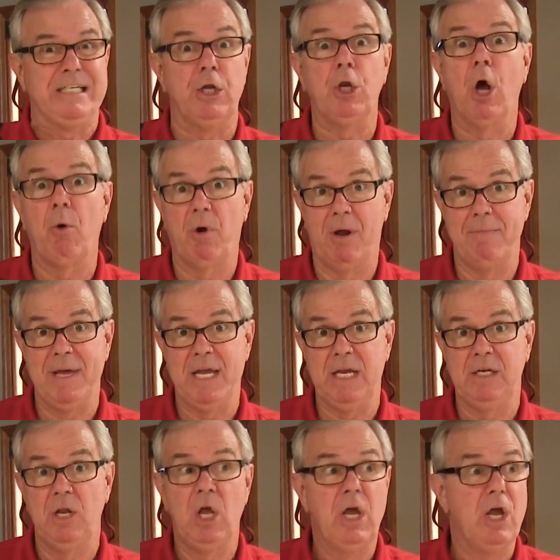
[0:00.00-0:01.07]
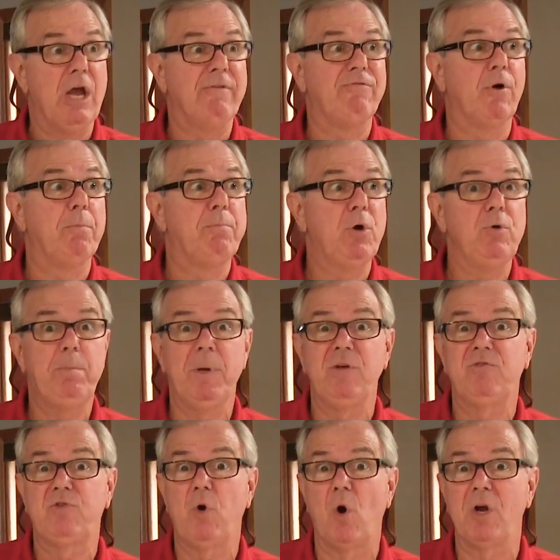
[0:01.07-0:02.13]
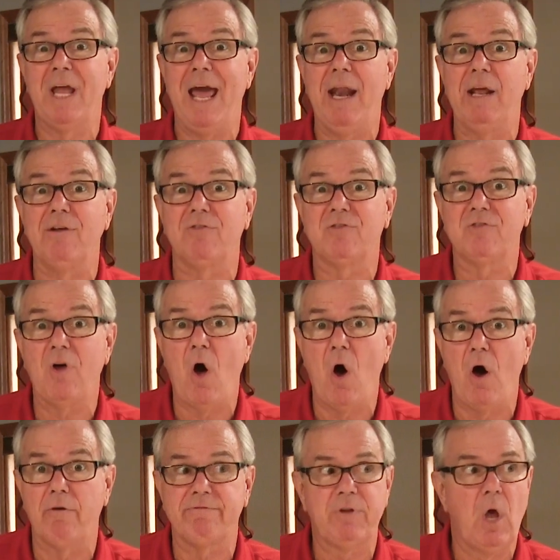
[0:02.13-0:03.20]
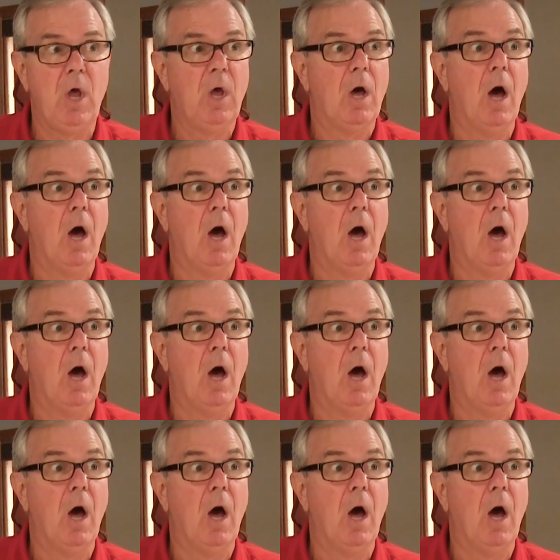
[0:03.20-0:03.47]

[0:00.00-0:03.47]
You know what I mean? If her poopies start getting soft,